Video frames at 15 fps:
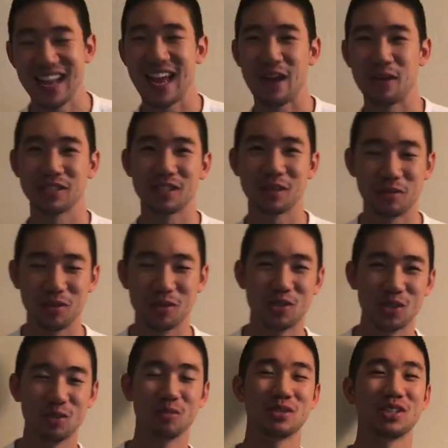hey, what's up,
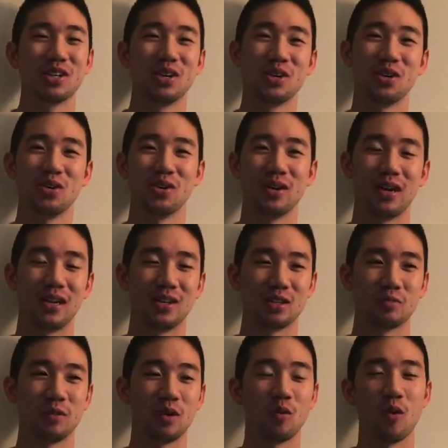YouTube? So I know it's
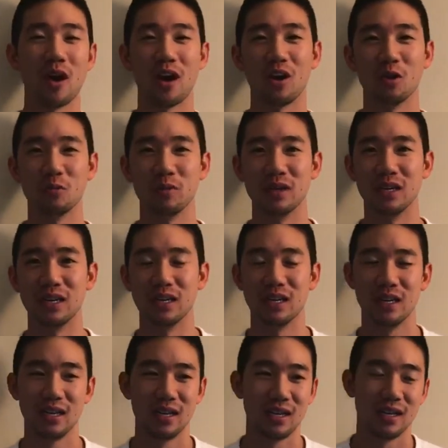been a while, but
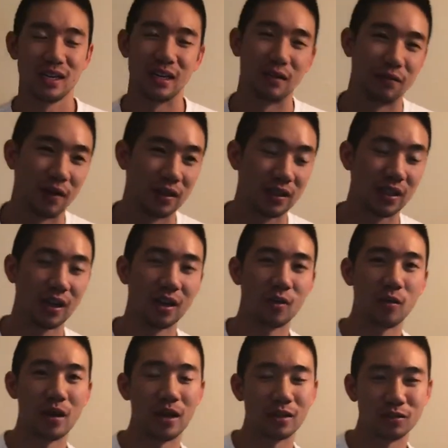I finally got
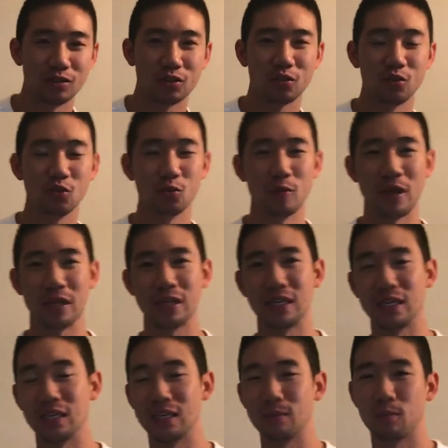around to
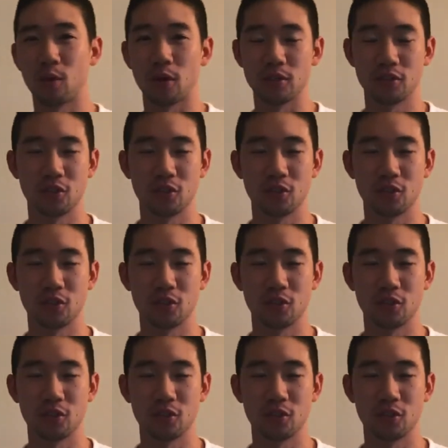making part